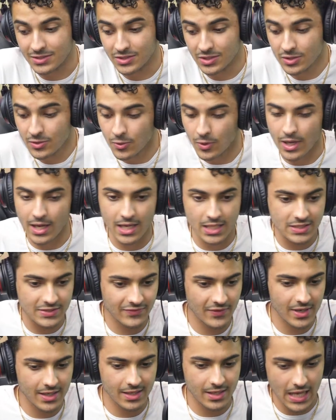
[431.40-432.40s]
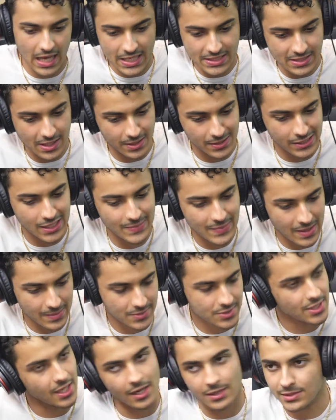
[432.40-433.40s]
I do, and it's funny. I was talking to your mom.
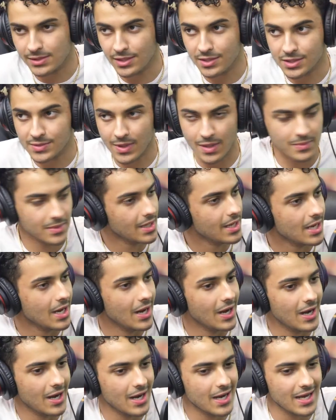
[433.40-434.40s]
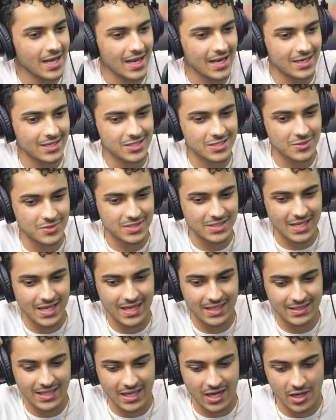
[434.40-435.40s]
Shout out to Dillon's mom. And she was
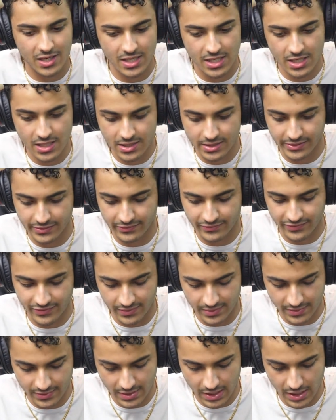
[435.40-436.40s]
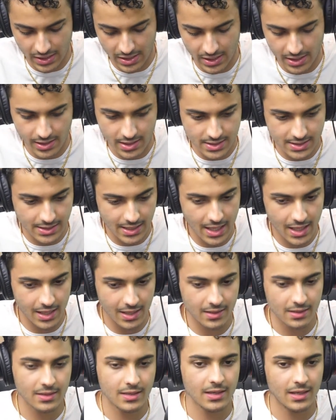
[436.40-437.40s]
saying like, "Are you here to stay?"
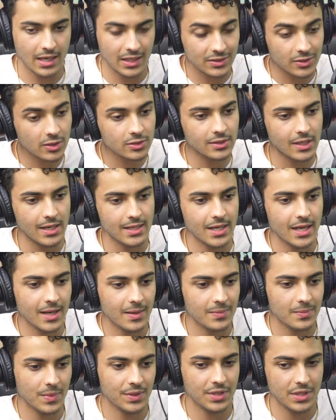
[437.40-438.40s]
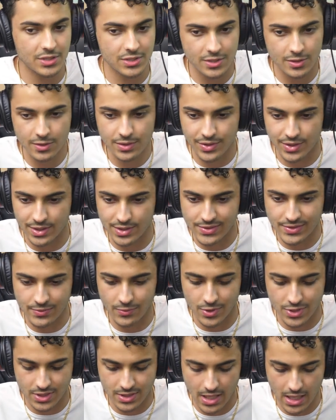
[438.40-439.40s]
I told her I am, but the truth is,
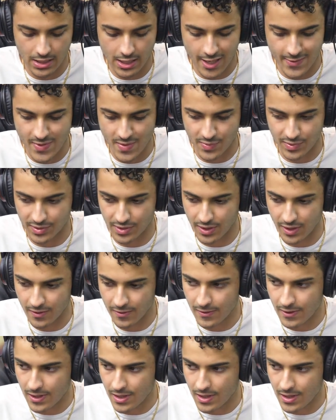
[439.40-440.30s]
which not a lot of people know,